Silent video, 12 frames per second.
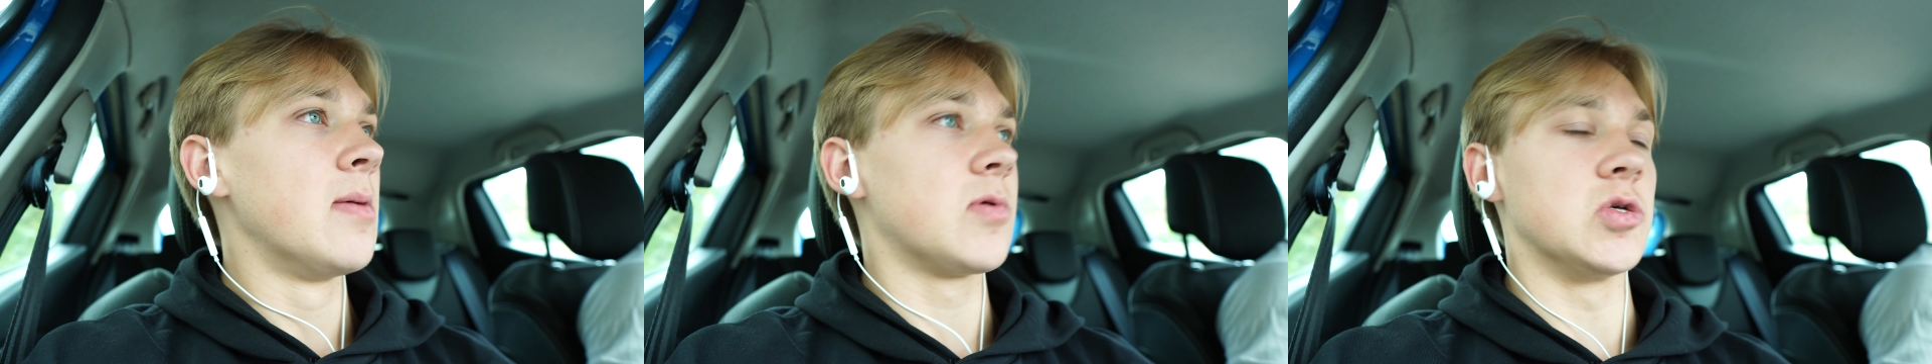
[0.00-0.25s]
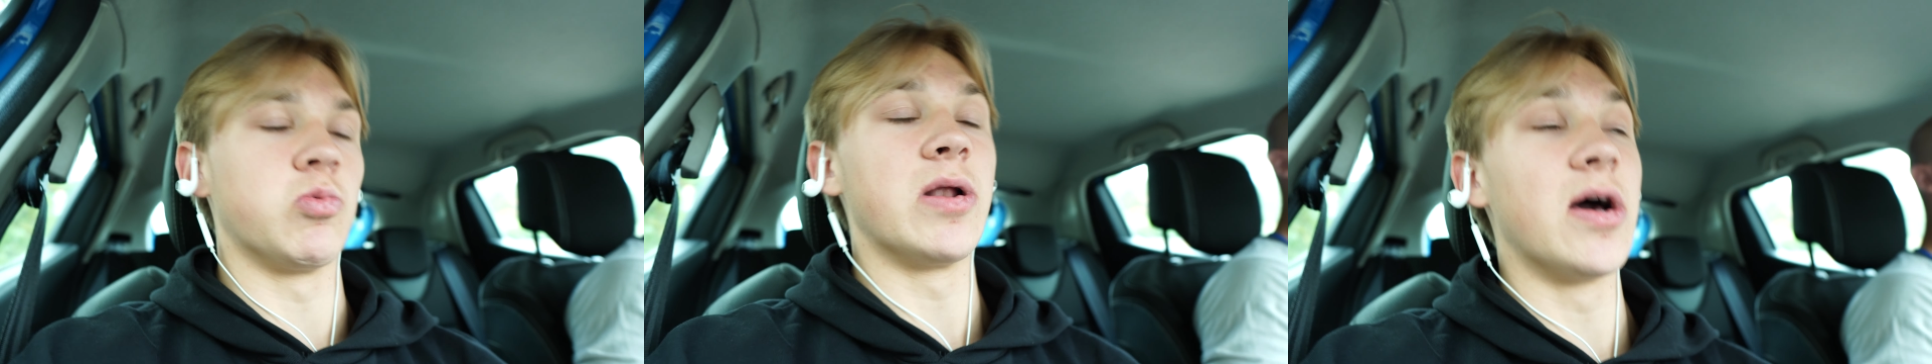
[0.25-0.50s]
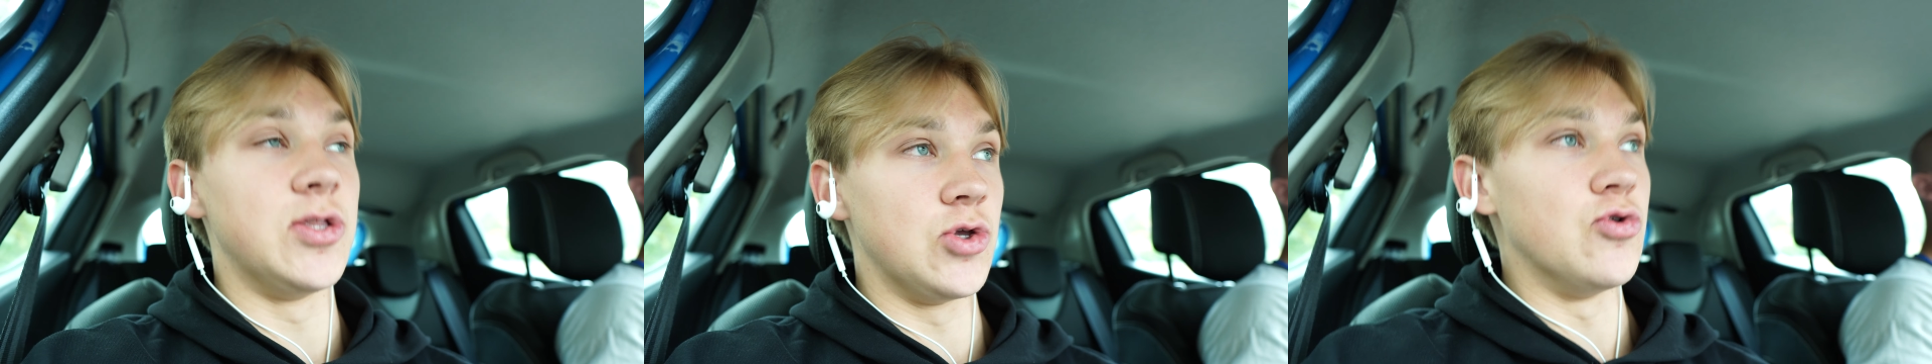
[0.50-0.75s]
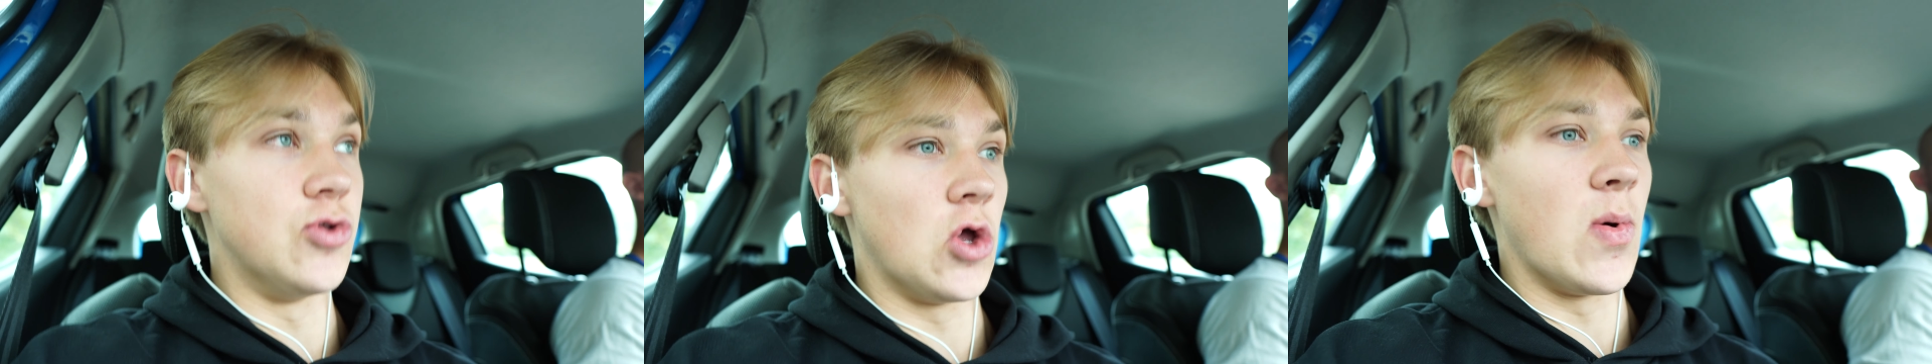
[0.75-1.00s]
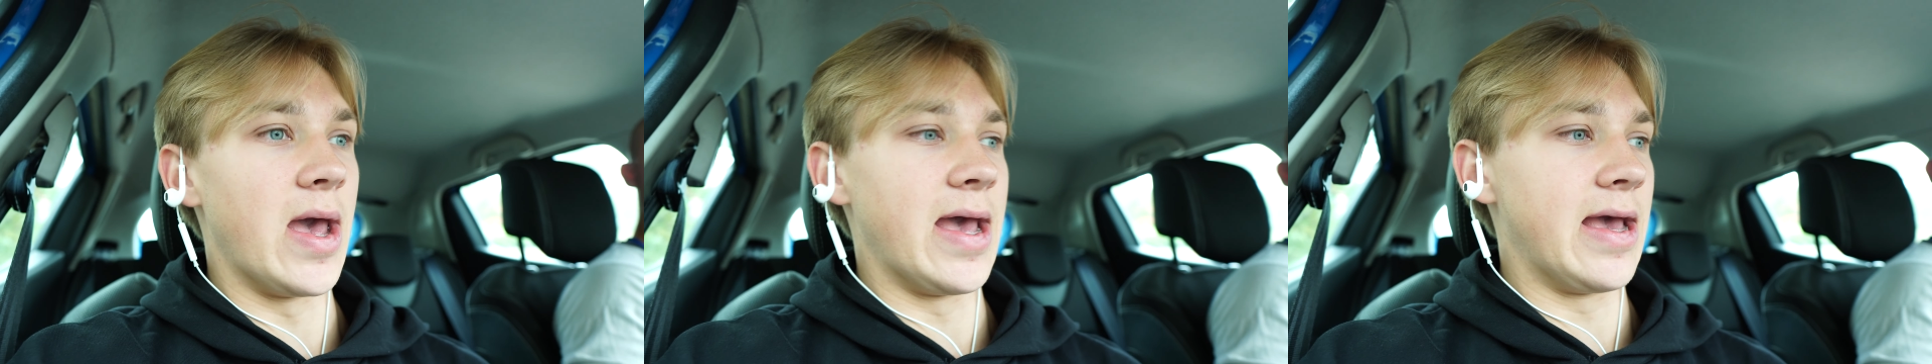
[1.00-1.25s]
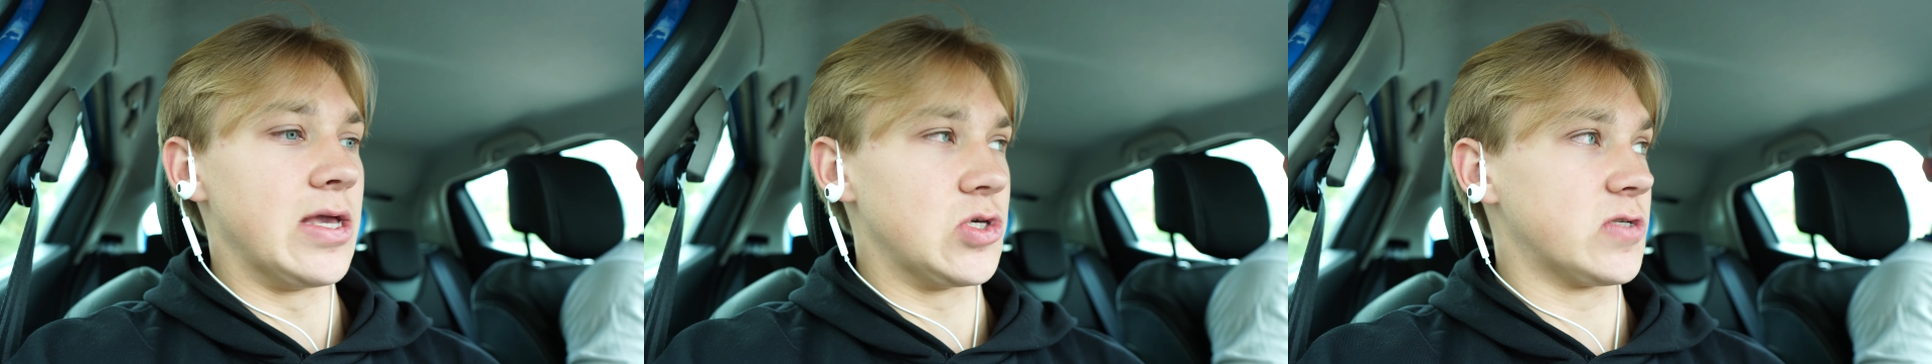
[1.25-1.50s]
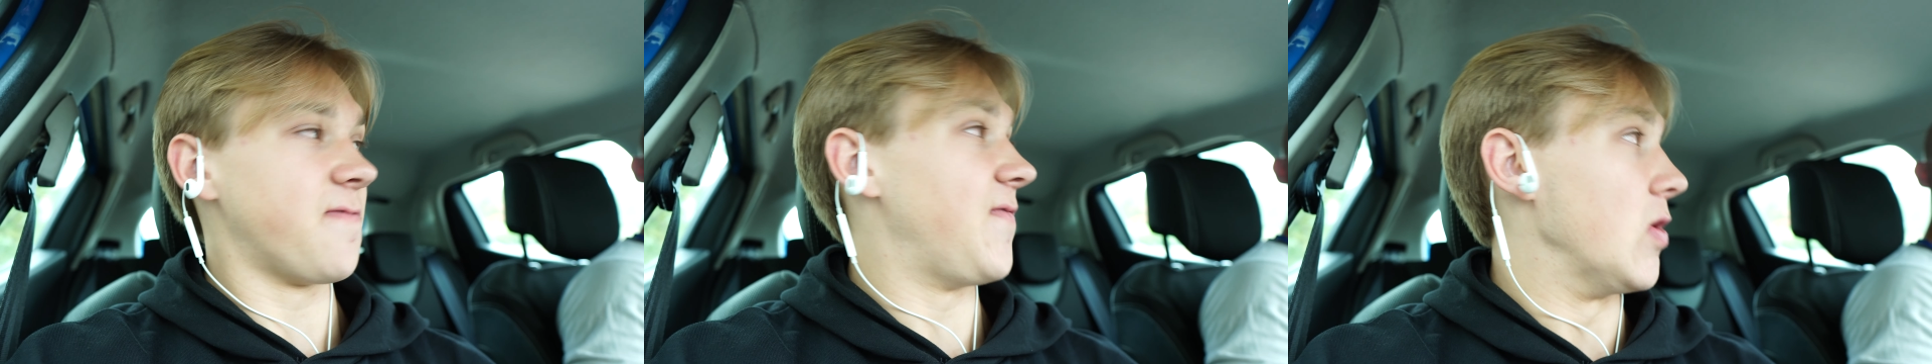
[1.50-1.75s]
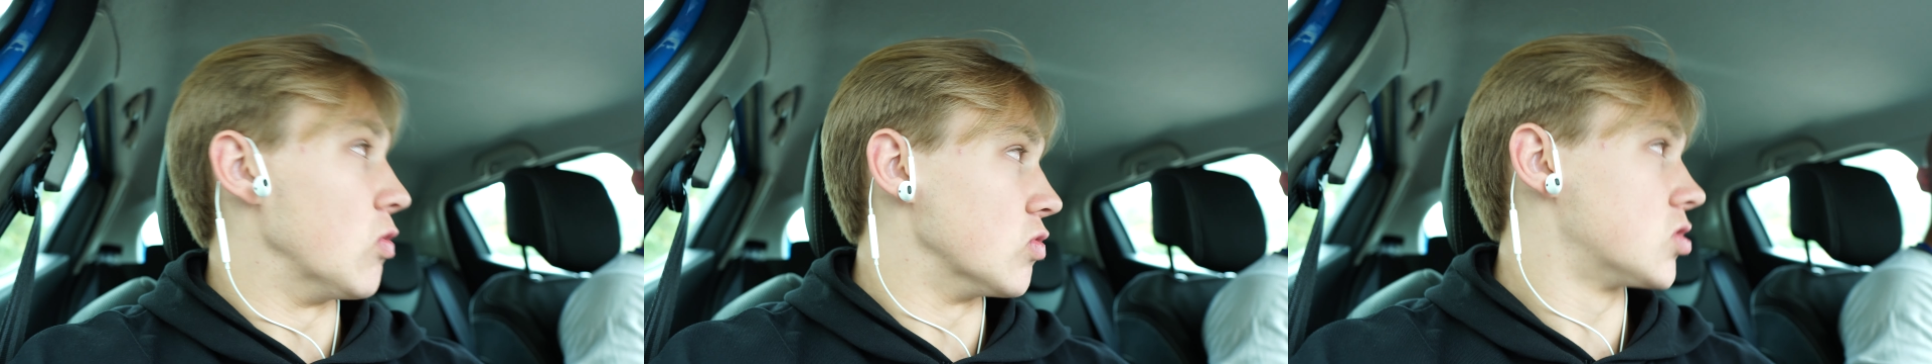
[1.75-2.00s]
Because when I do do it, it just
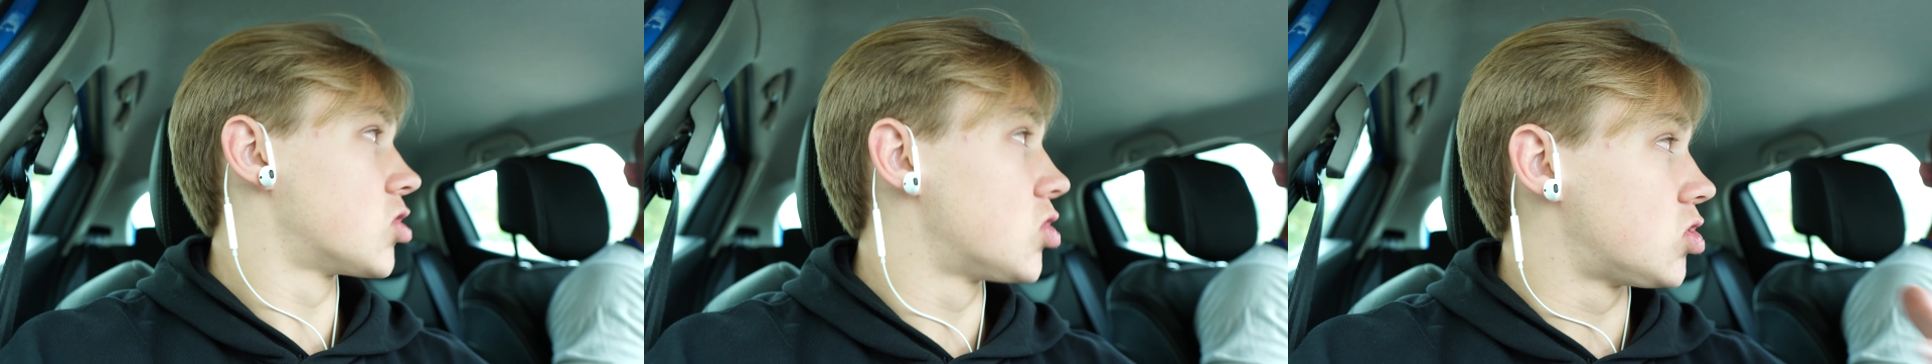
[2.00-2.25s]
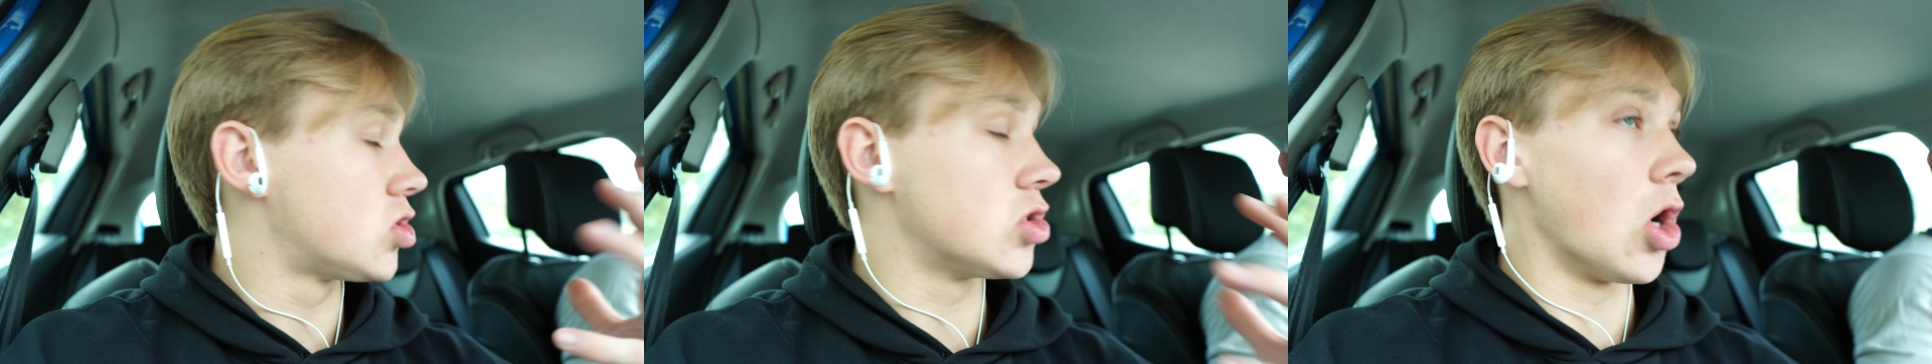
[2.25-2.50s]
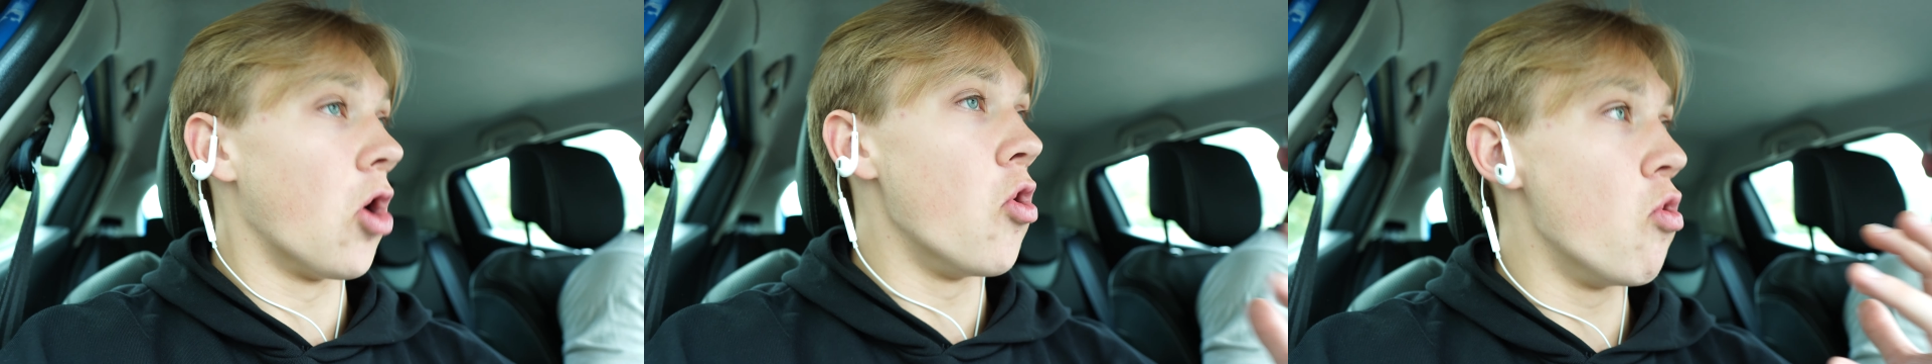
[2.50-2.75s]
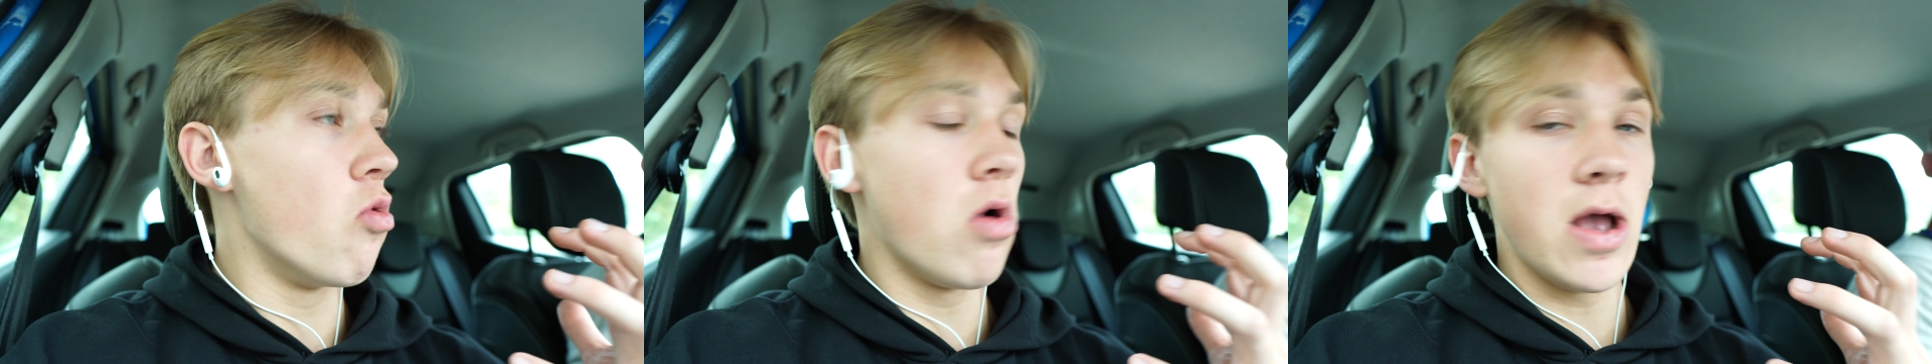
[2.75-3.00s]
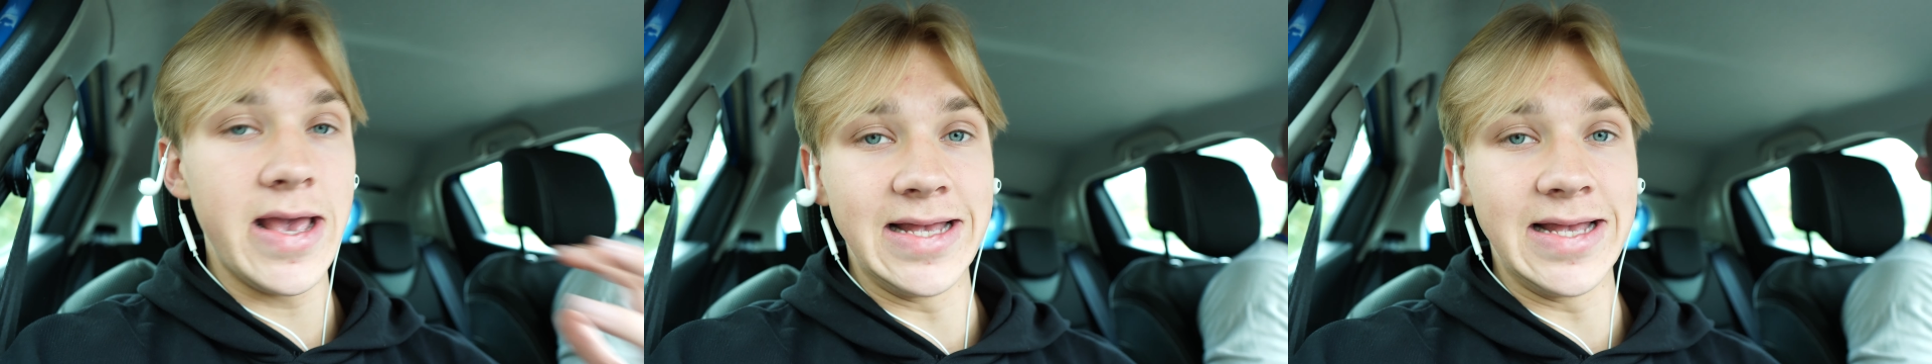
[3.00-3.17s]
feels so